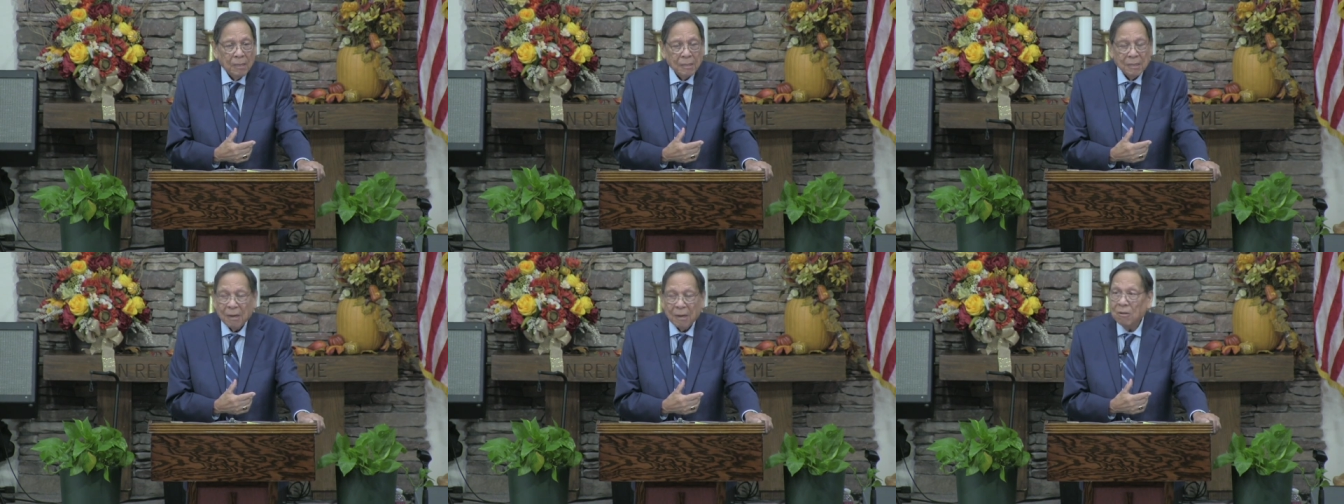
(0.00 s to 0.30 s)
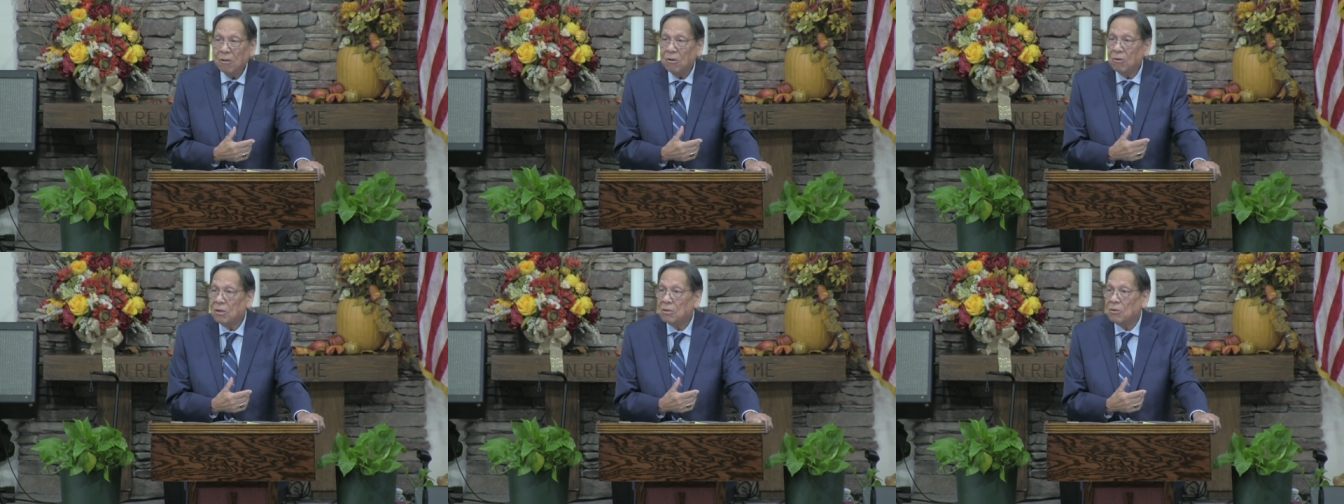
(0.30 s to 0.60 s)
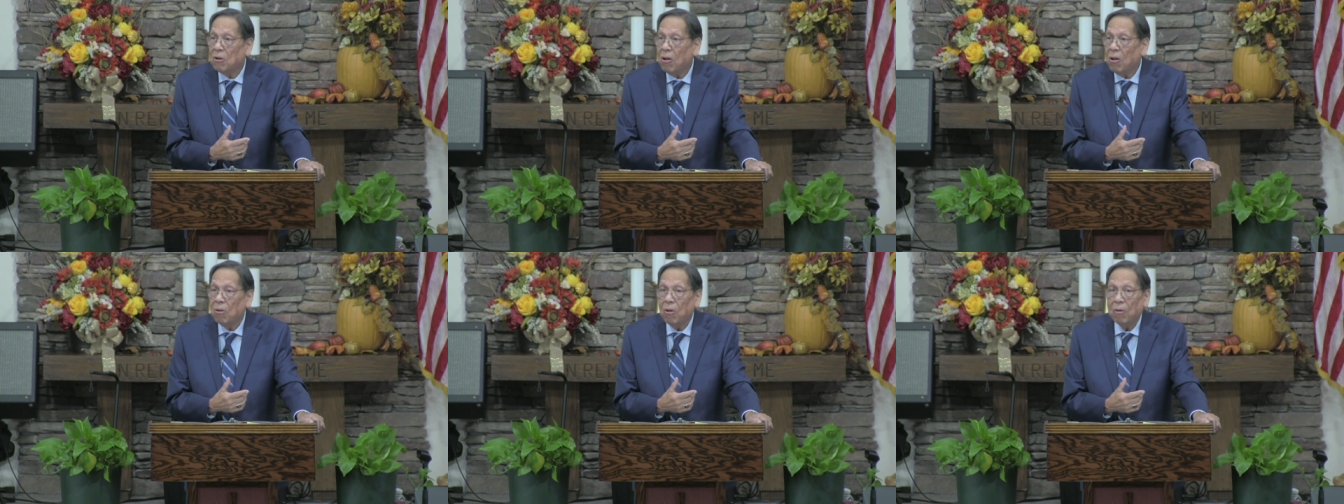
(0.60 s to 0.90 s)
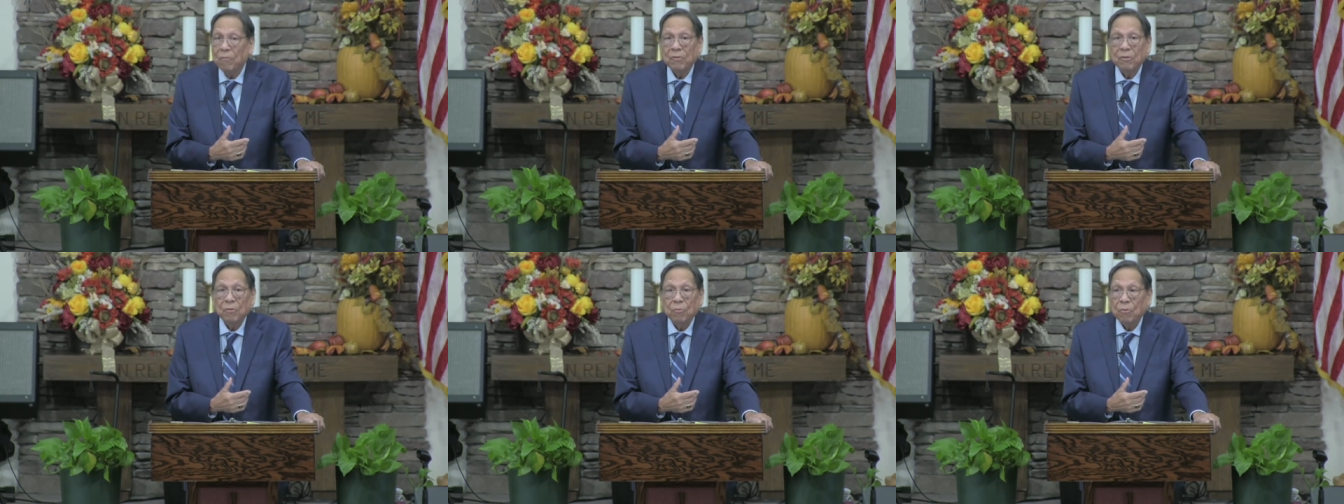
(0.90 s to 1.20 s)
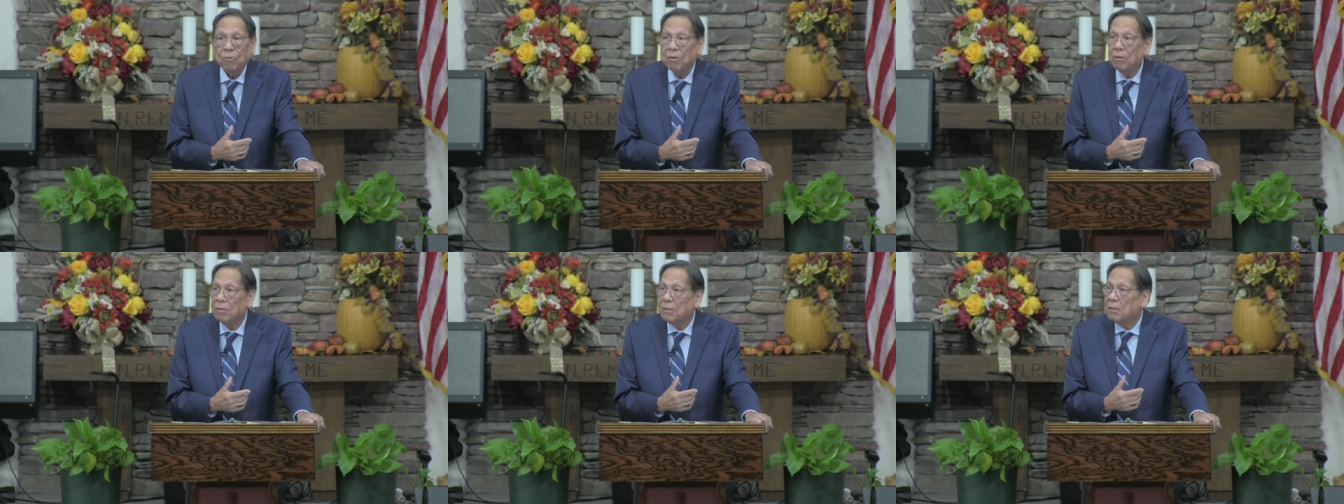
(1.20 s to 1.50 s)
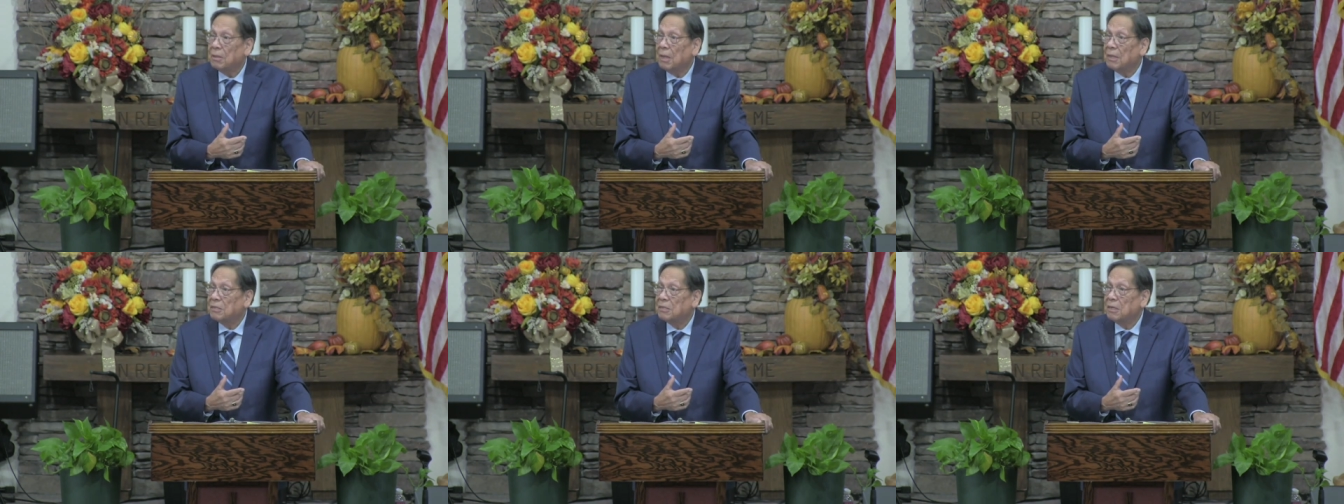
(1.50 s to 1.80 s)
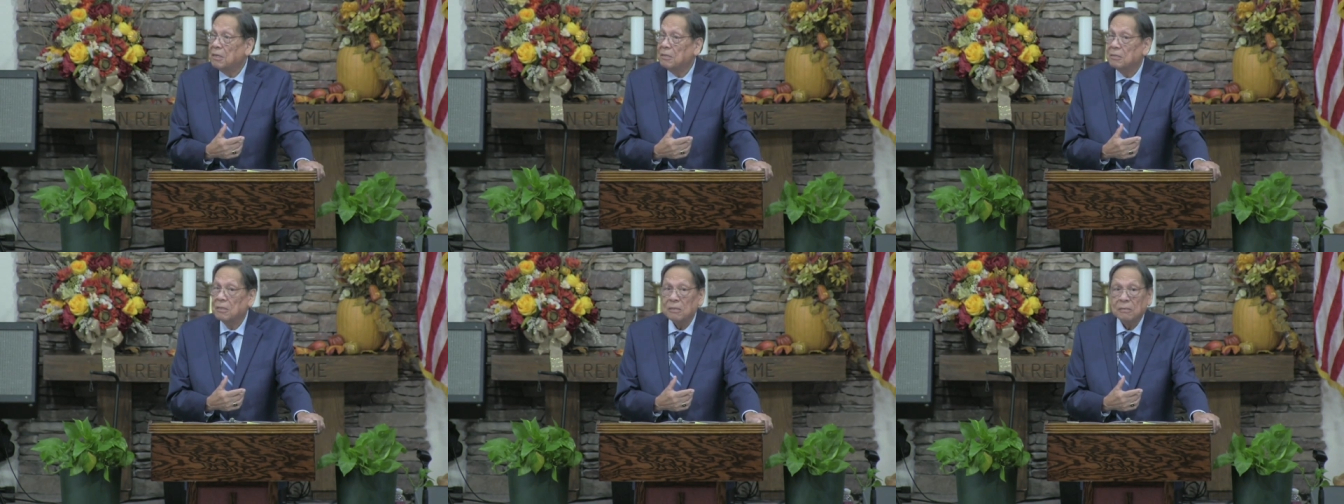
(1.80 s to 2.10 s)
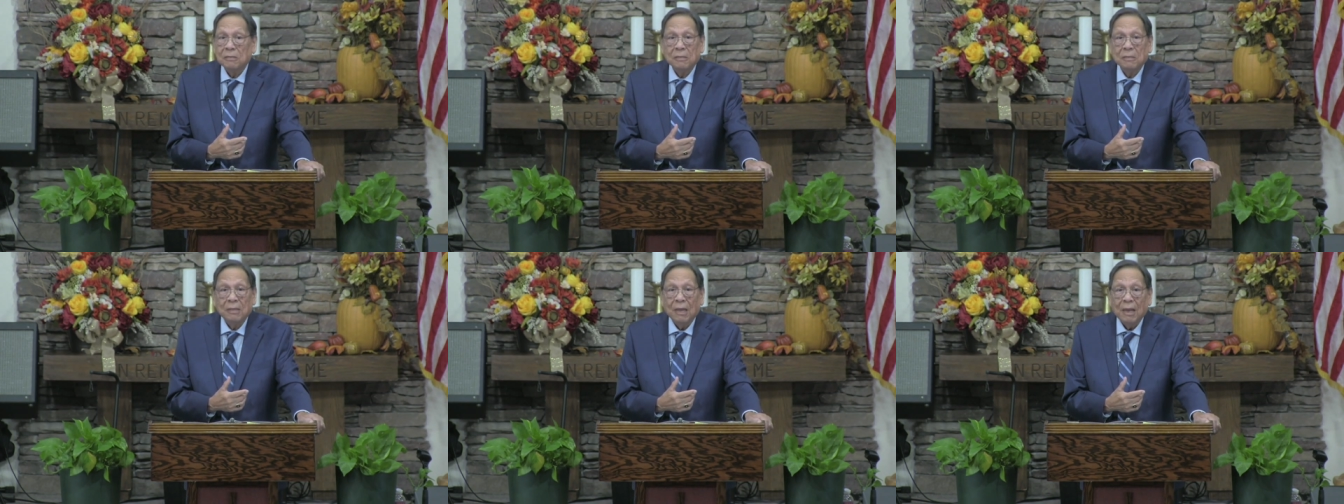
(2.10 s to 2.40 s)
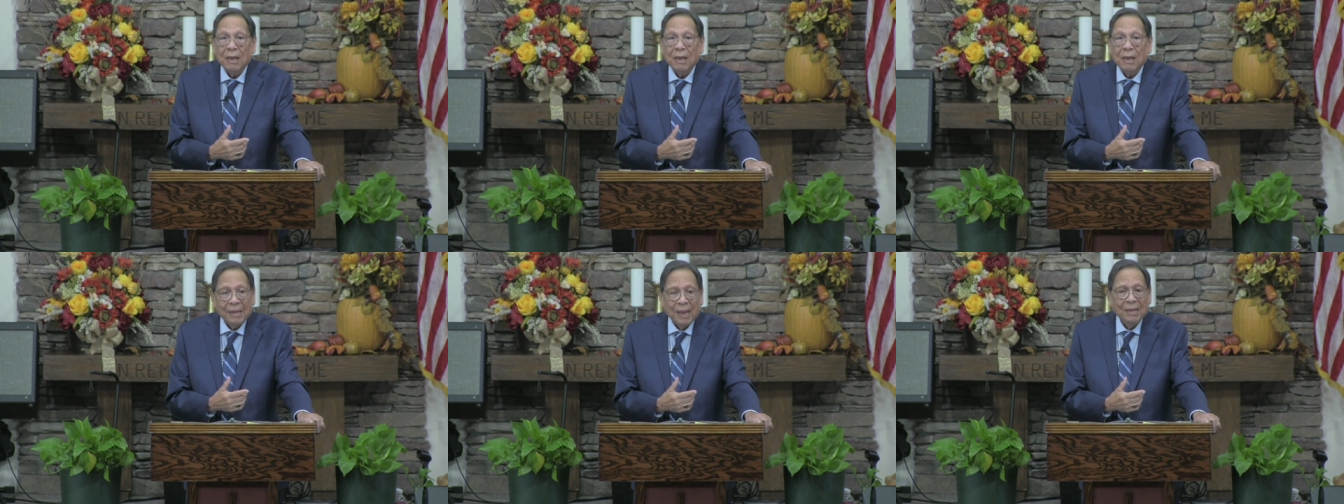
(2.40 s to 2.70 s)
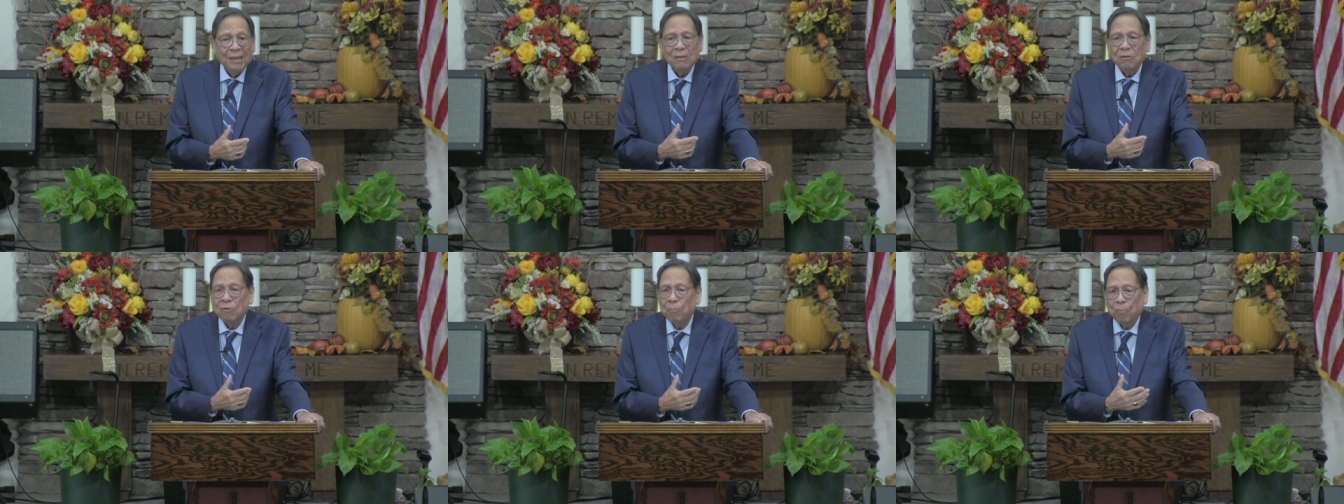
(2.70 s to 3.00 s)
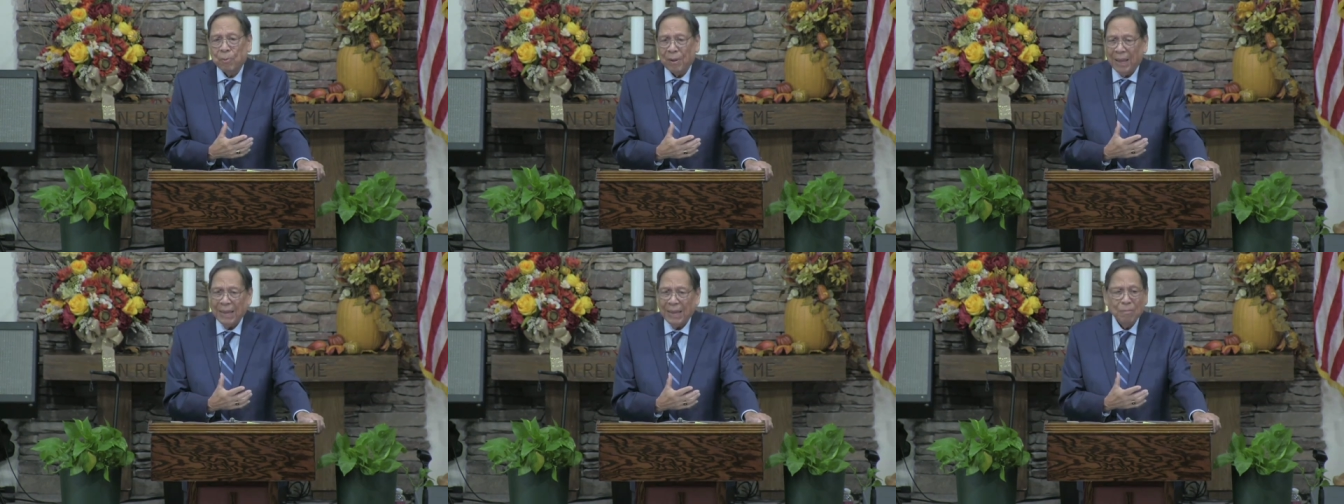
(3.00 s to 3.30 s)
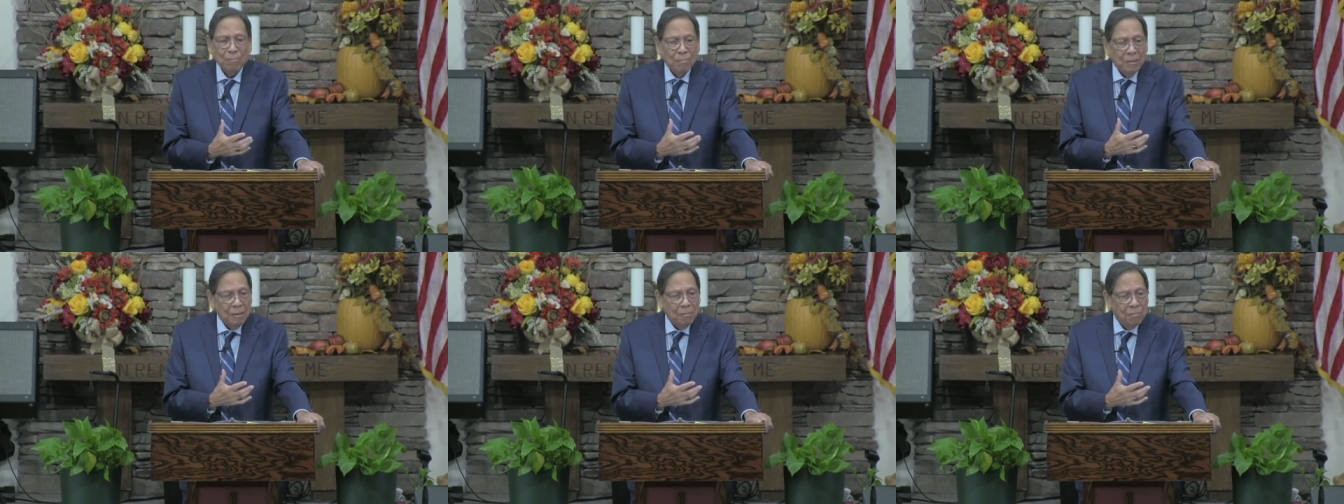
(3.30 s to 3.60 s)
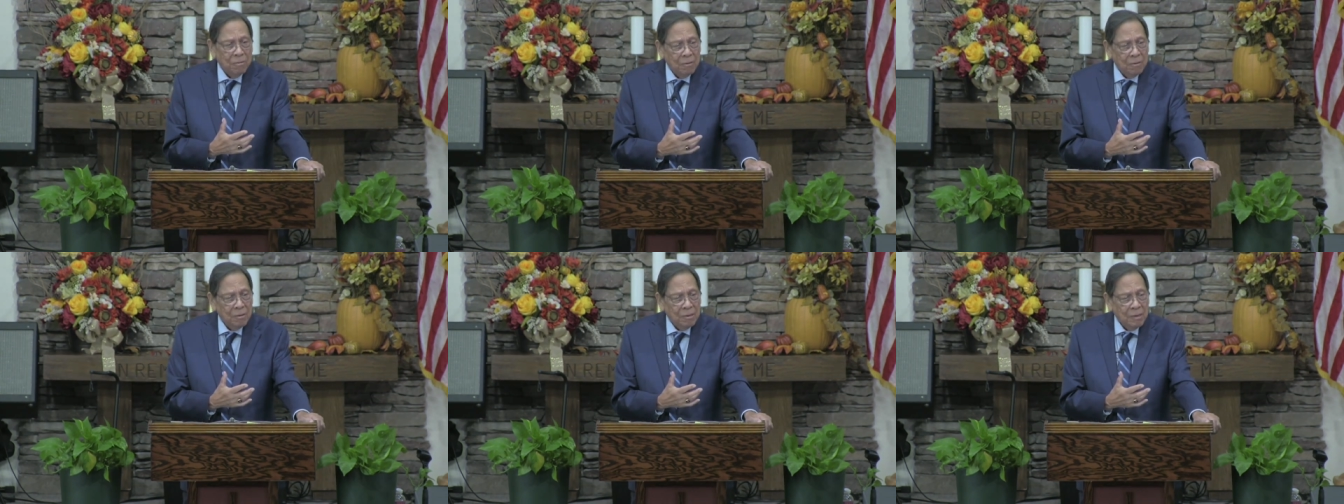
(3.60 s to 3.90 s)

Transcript: They're looking all over the world and they see this and can you blame them?